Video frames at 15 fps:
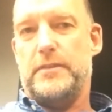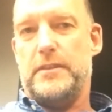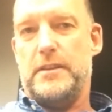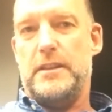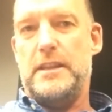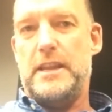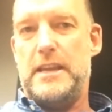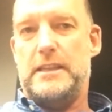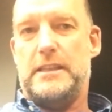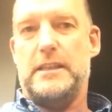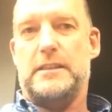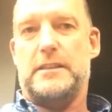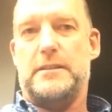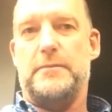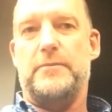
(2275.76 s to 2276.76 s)
knee
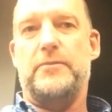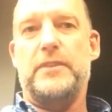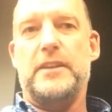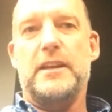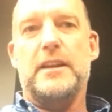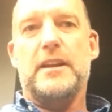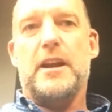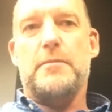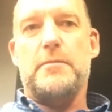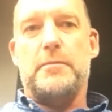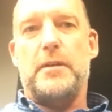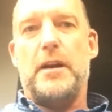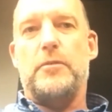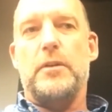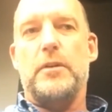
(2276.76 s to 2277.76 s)
system. I
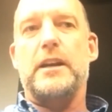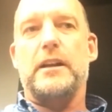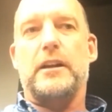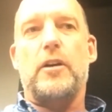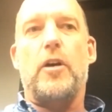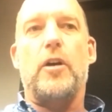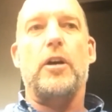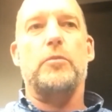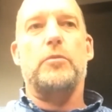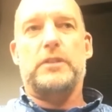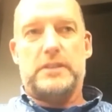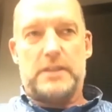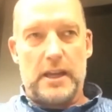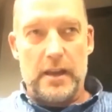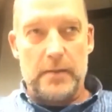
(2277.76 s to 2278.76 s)
remember I rented a car
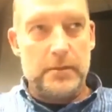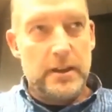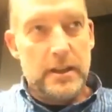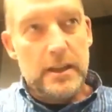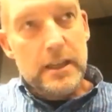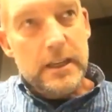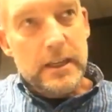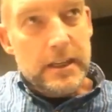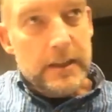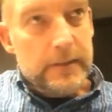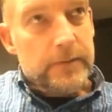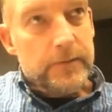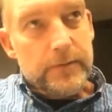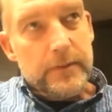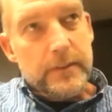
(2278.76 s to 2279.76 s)
one time.
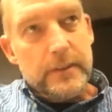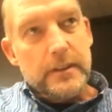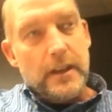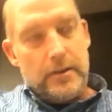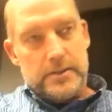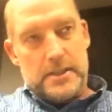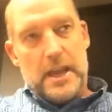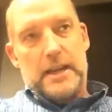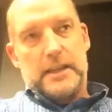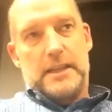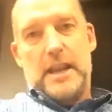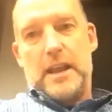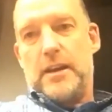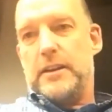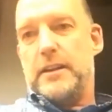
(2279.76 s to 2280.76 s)
I was out of
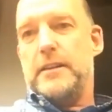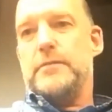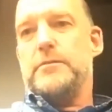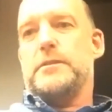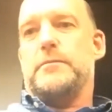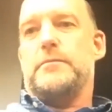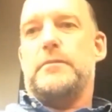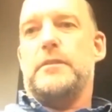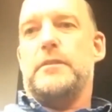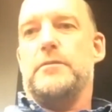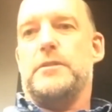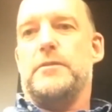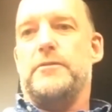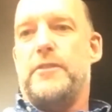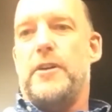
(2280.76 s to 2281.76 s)
town, and it was
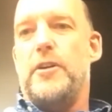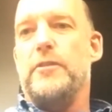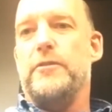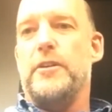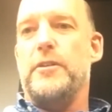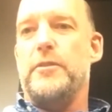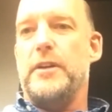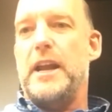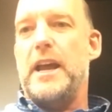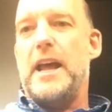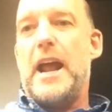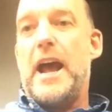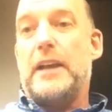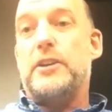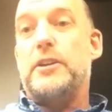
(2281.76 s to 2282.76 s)
a Volvo, and
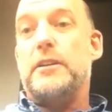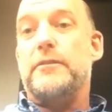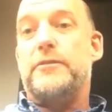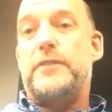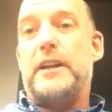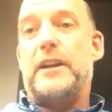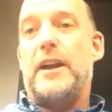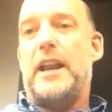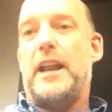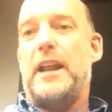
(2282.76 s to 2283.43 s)
I couldn't figure out how